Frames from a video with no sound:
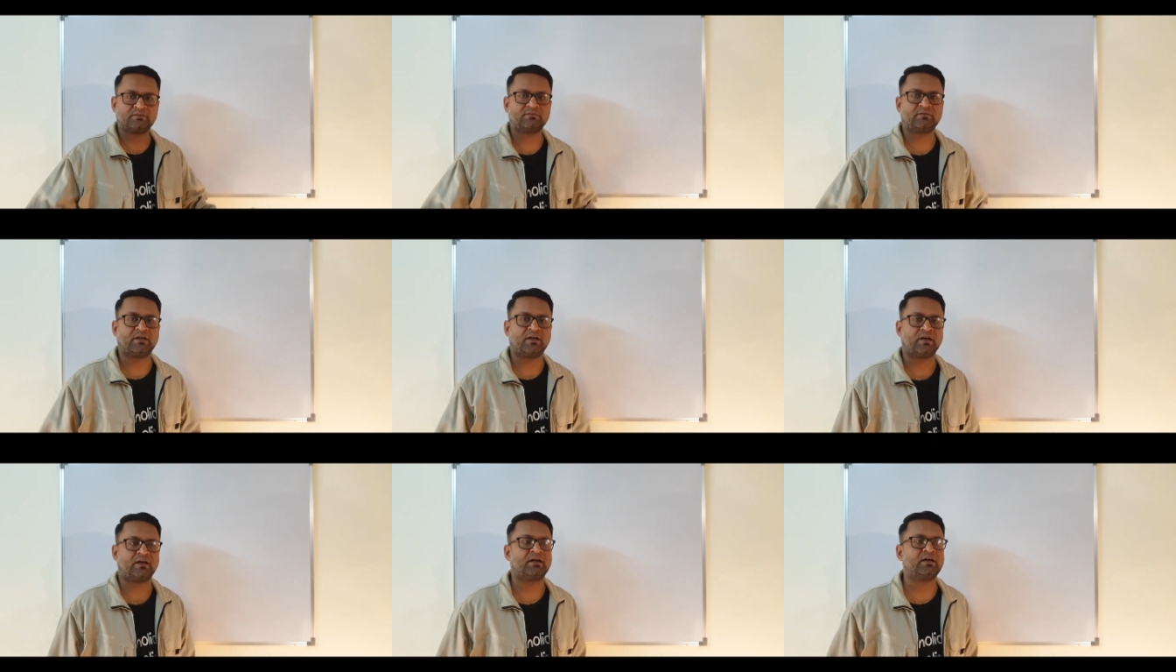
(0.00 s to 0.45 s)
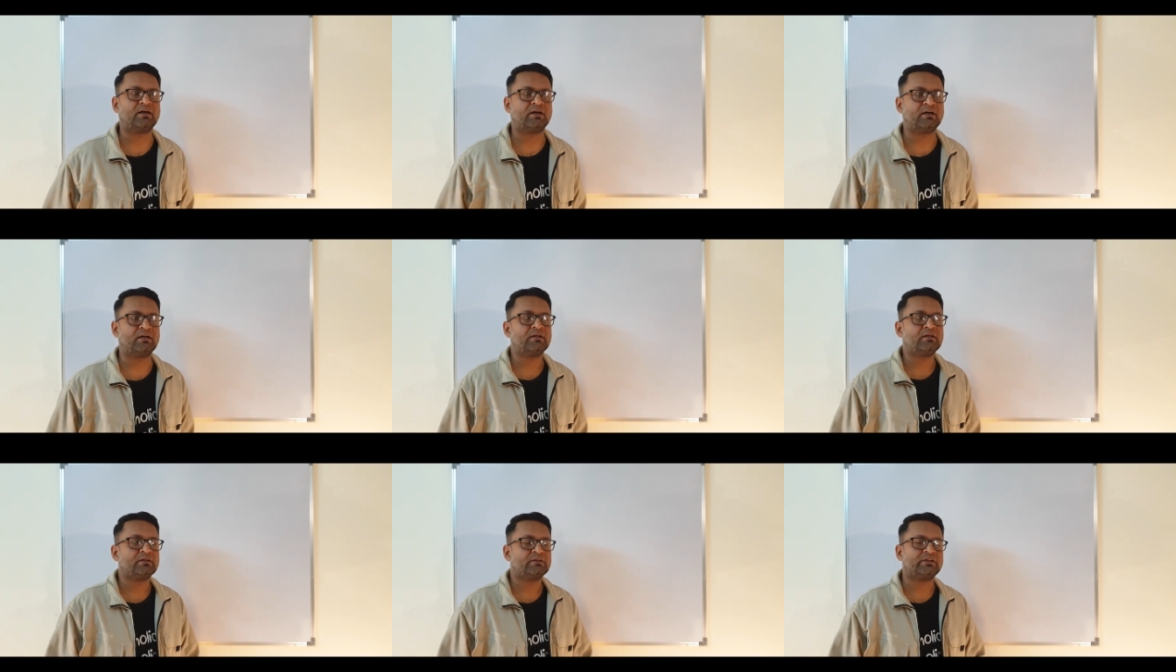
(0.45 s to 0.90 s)

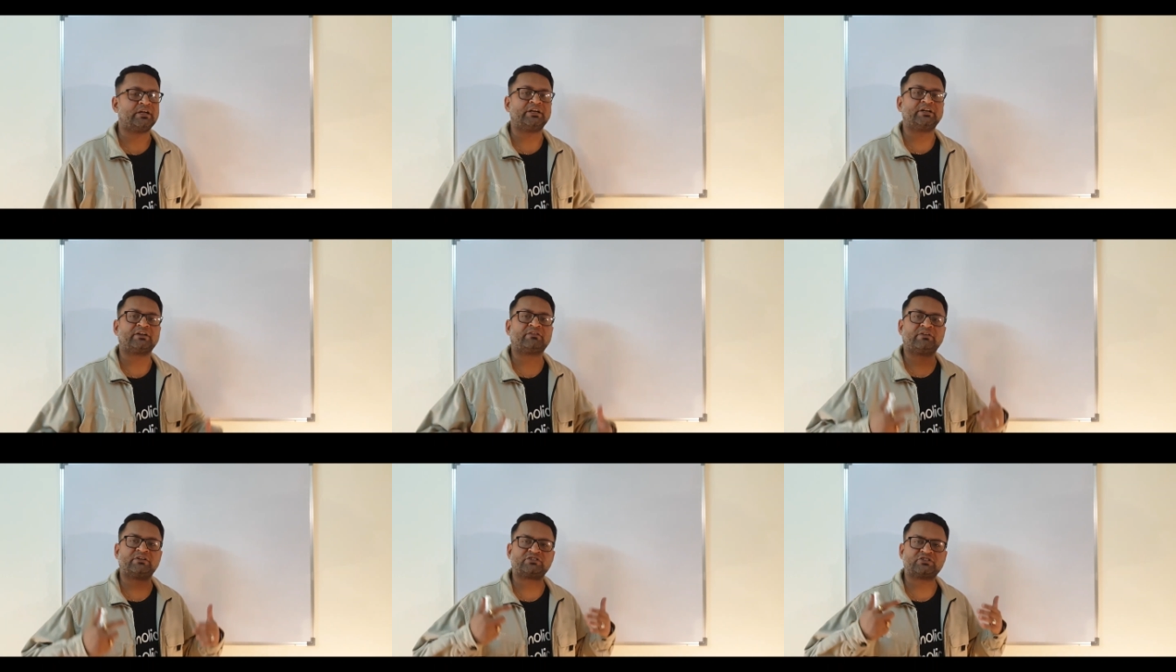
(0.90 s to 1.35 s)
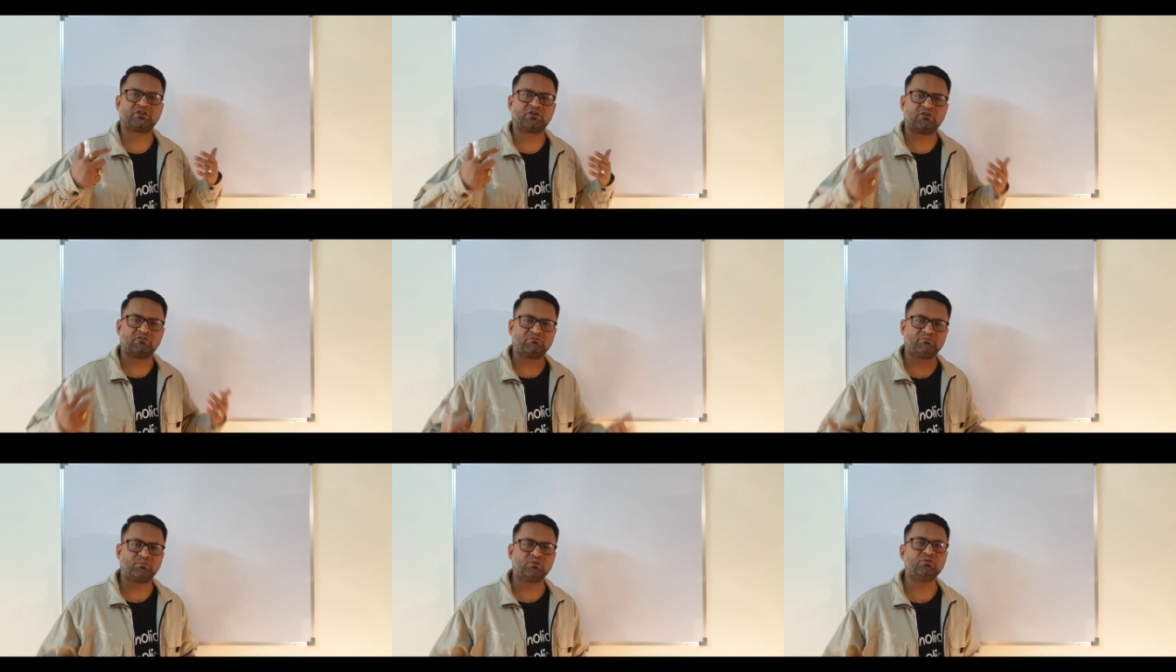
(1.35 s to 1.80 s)
the intervention
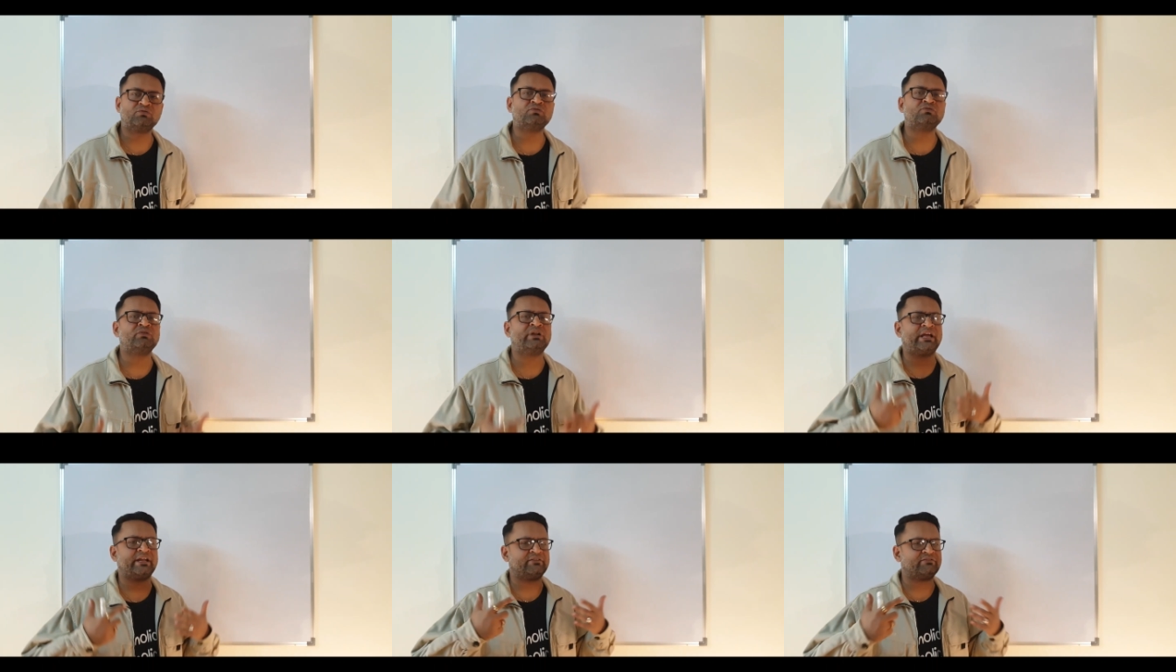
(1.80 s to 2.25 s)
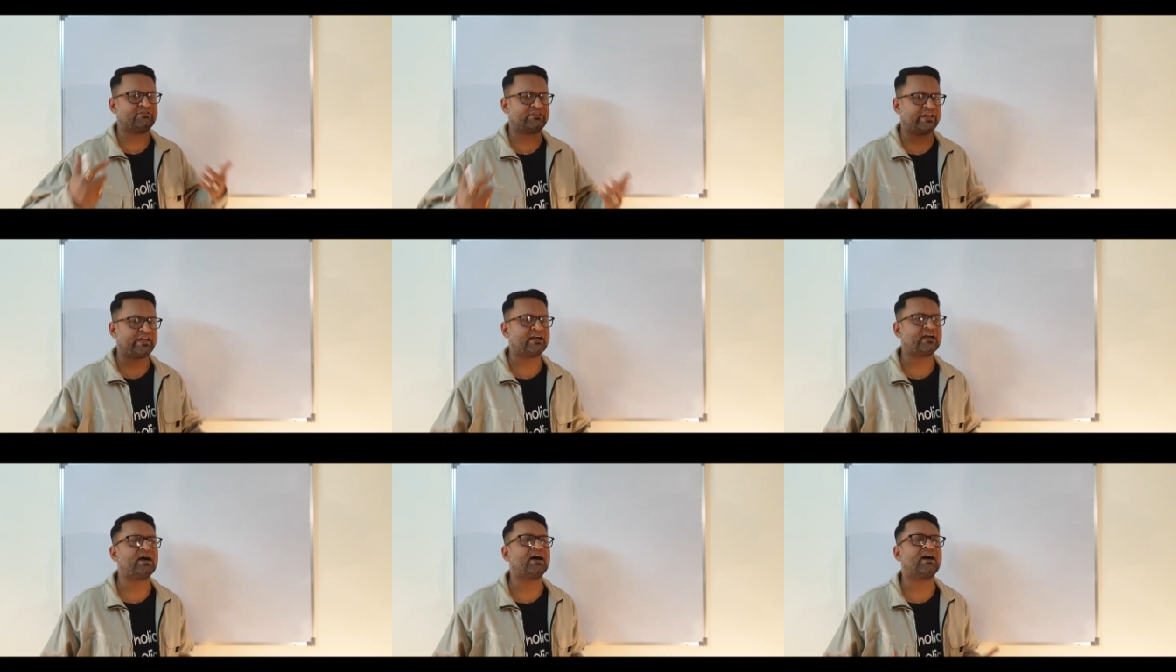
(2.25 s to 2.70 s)
of Boole and
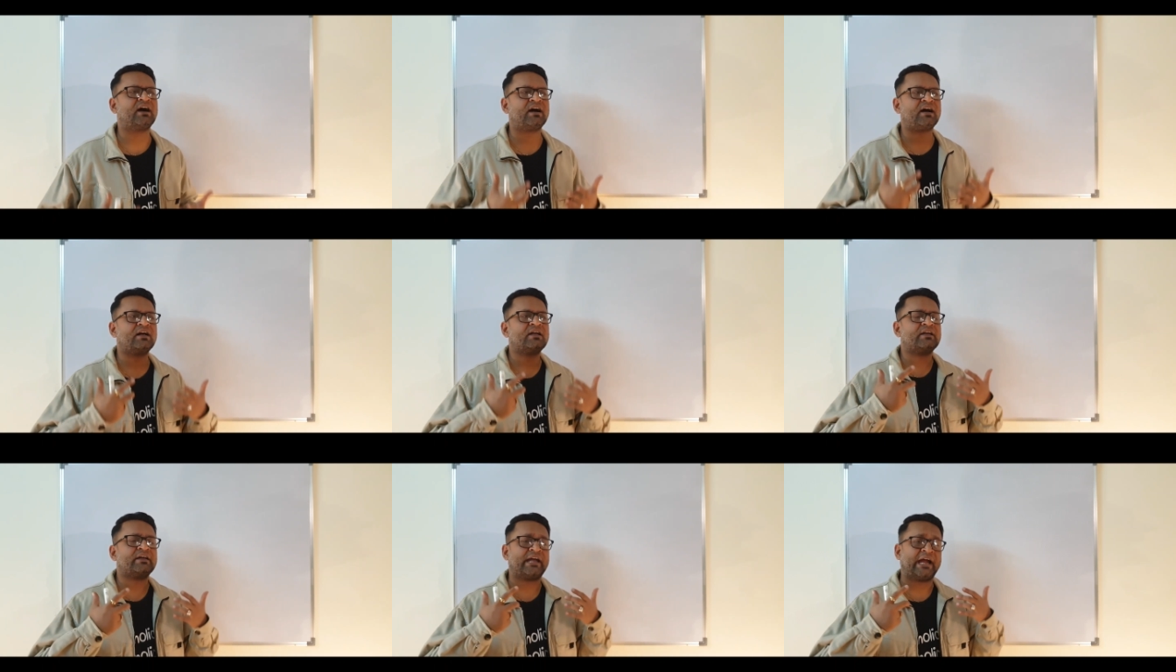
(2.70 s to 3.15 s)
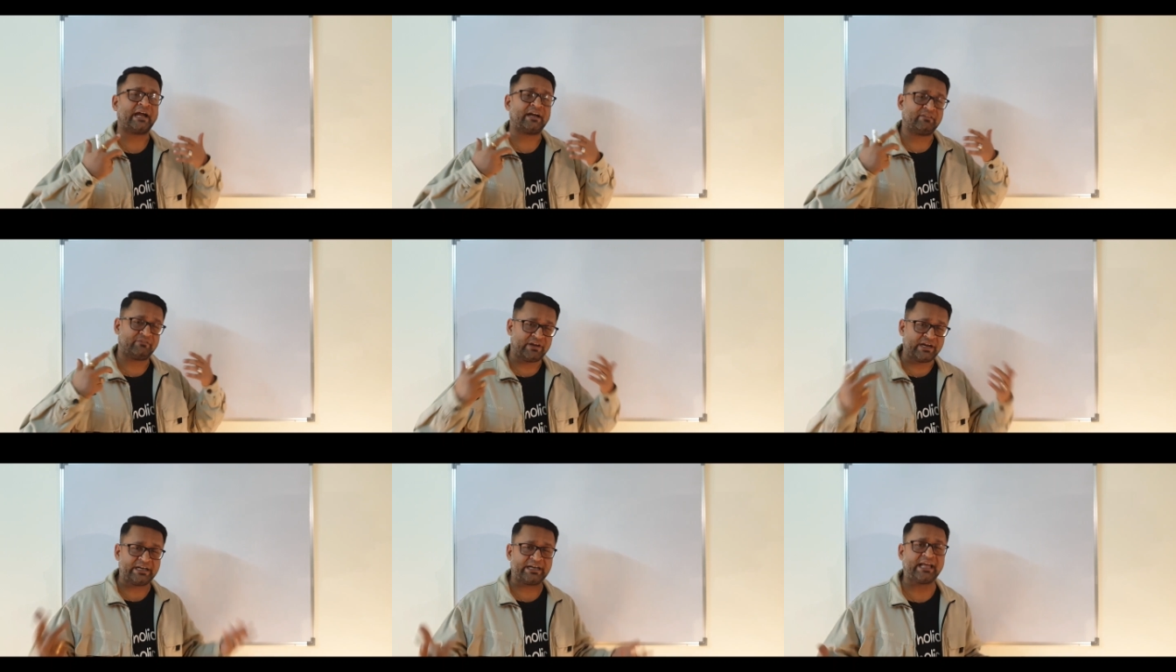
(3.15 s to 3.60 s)
Frege and
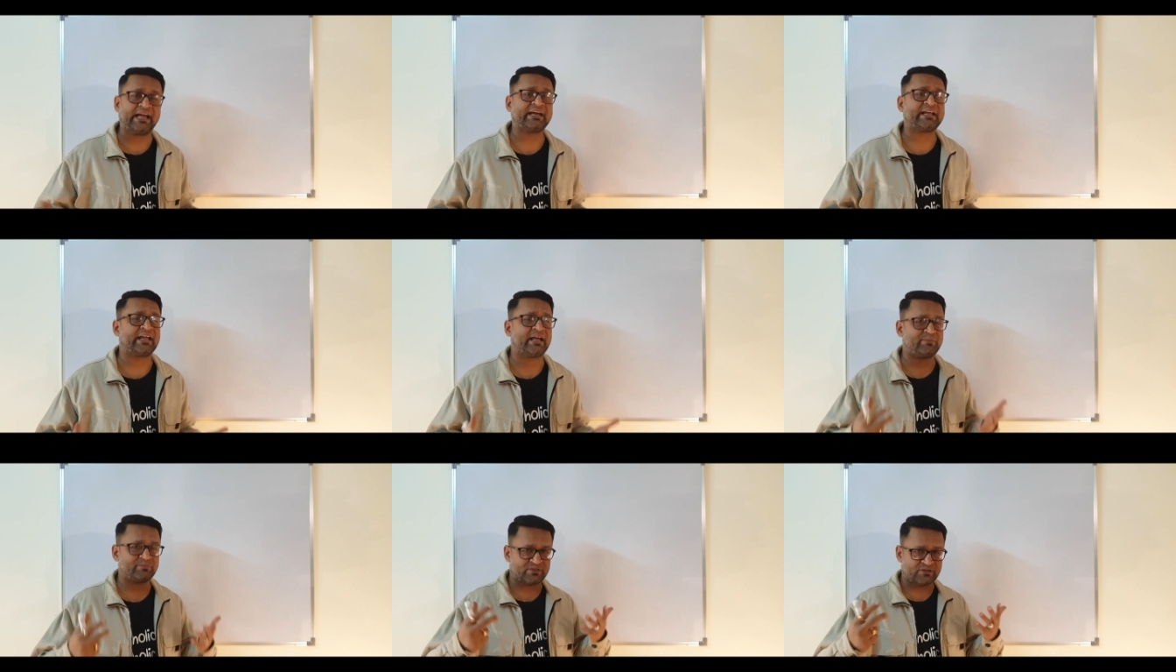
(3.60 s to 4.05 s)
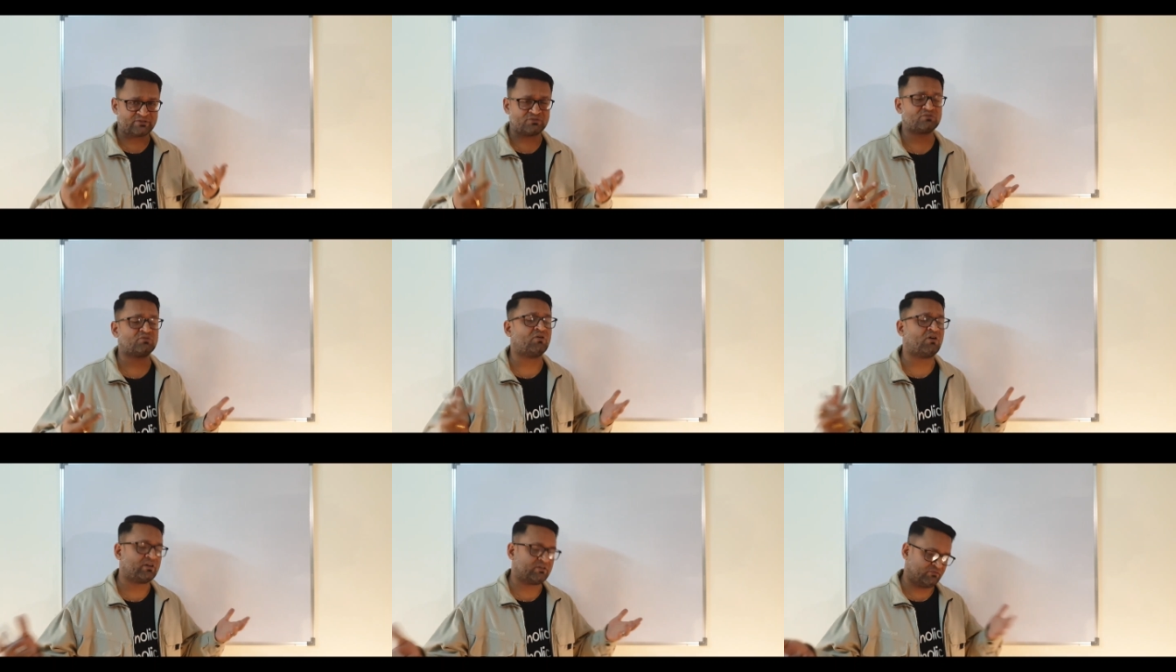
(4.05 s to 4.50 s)
Venn diagrams and
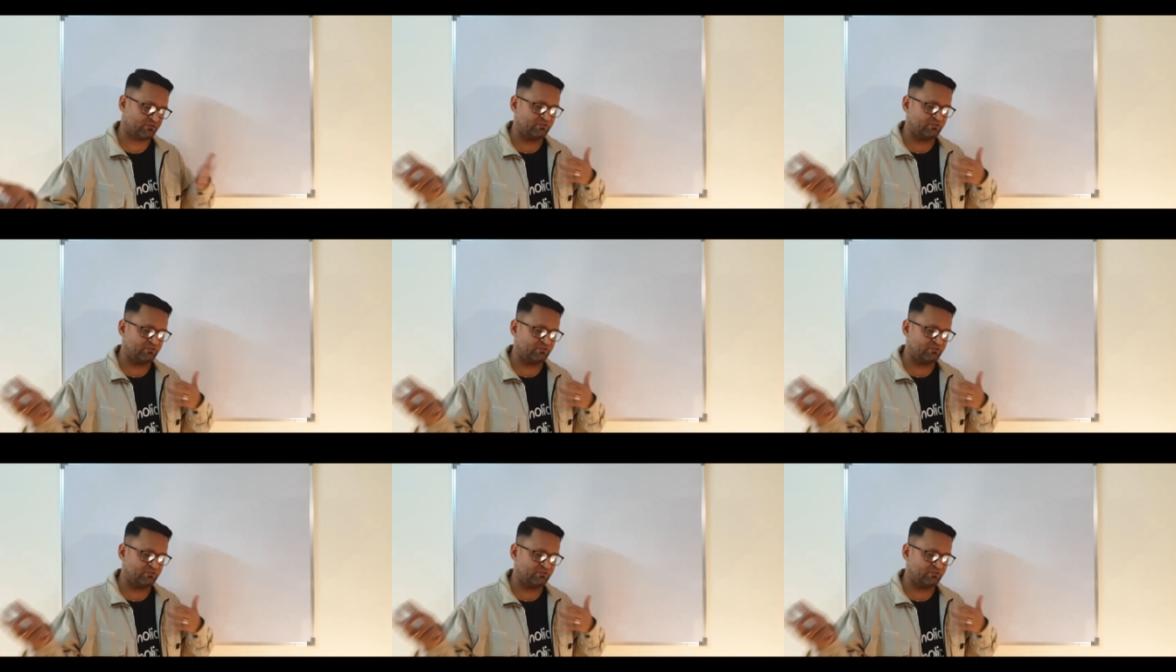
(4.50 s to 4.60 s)
so on.